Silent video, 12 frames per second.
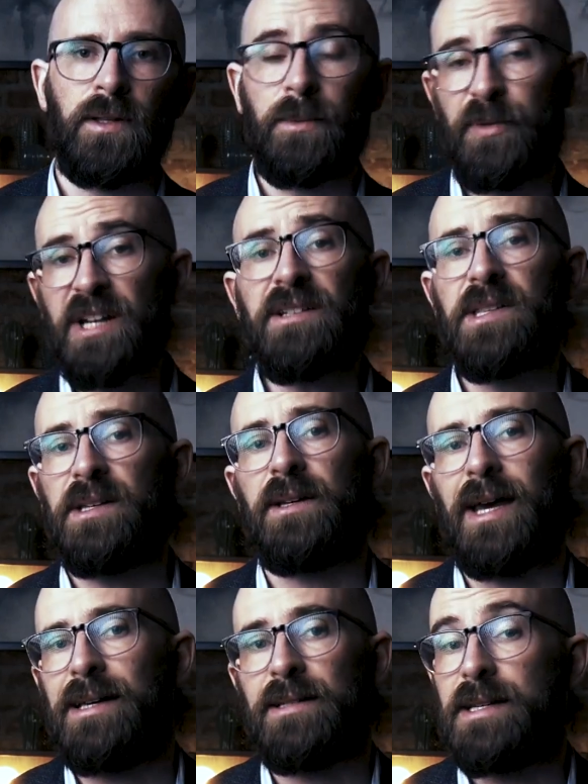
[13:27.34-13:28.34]
The Predator
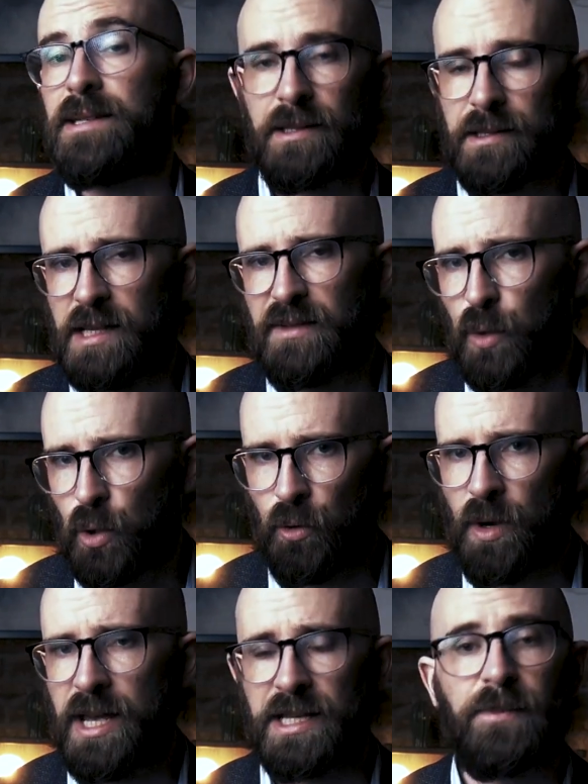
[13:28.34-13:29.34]
had a successful
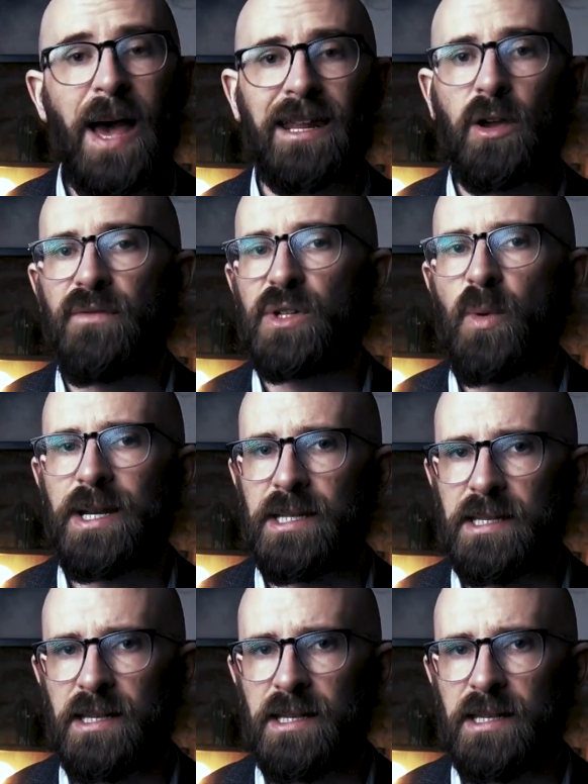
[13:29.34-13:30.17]
career spanning over 20